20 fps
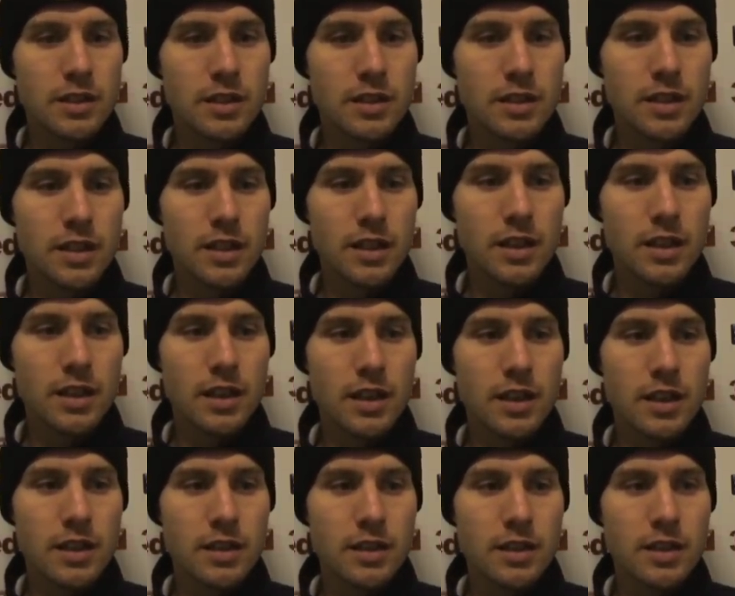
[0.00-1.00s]
And
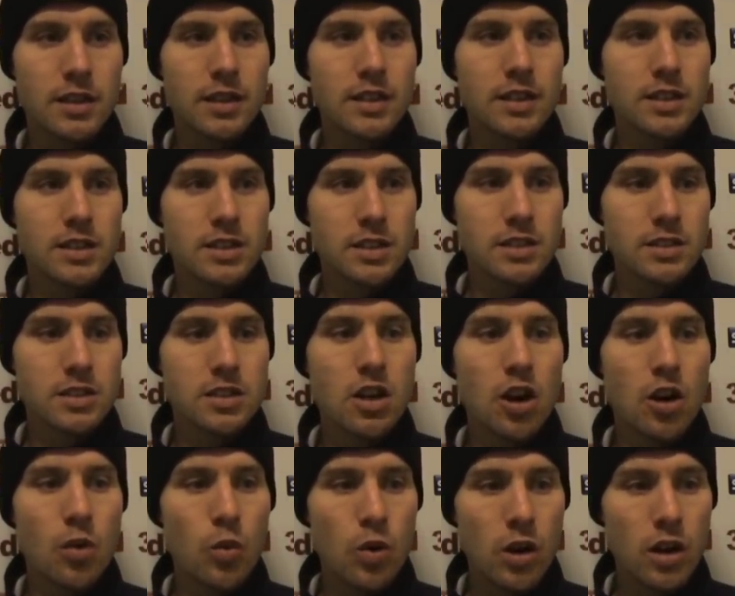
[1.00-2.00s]
the conditions
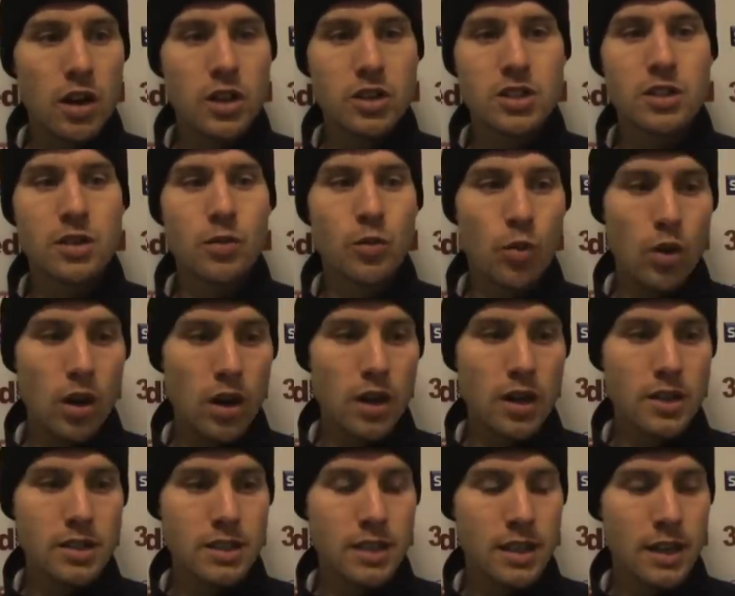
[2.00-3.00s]
got worse and
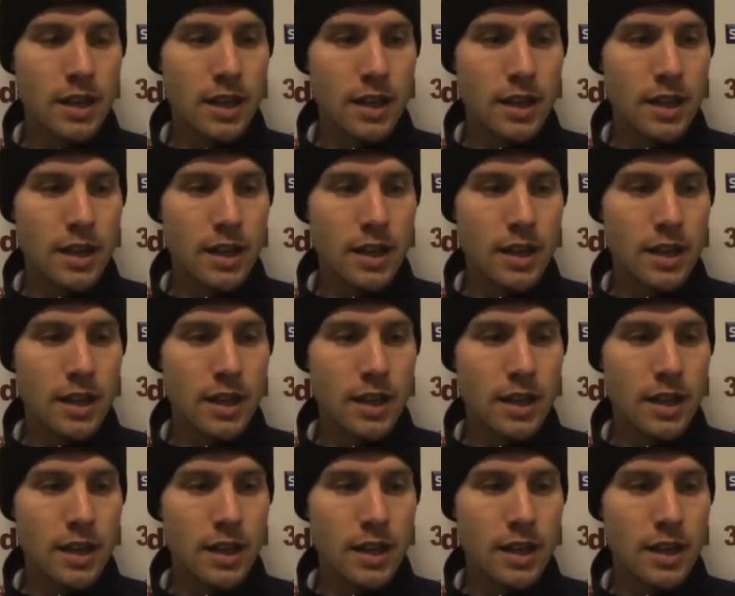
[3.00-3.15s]
worse.